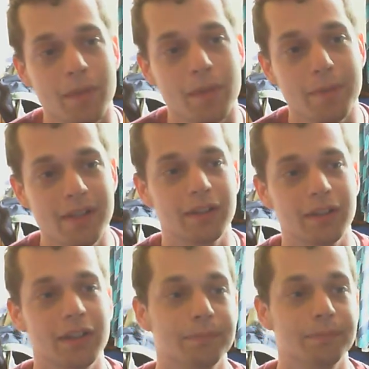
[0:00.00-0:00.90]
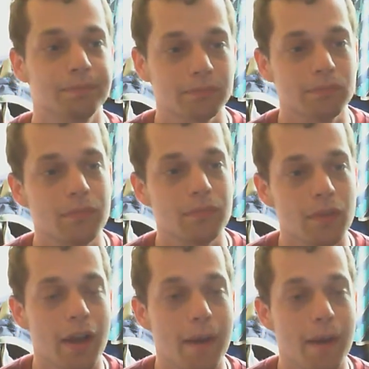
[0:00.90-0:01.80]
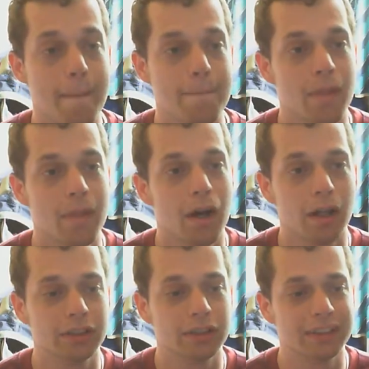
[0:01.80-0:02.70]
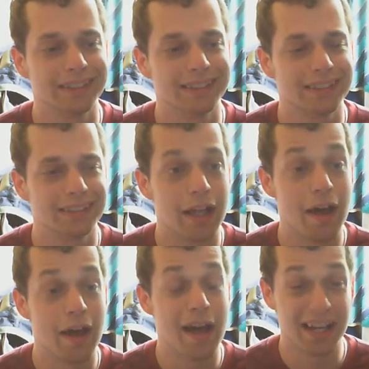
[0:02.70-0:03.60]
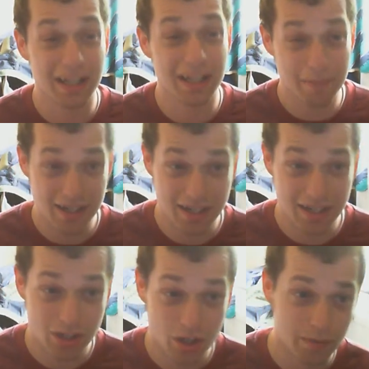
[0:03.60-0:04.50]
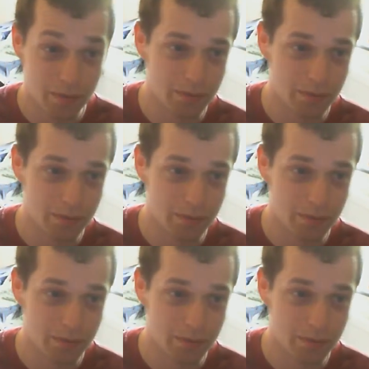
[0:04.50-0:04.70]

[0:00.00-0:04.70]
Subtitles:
Basically, Archer is an animated show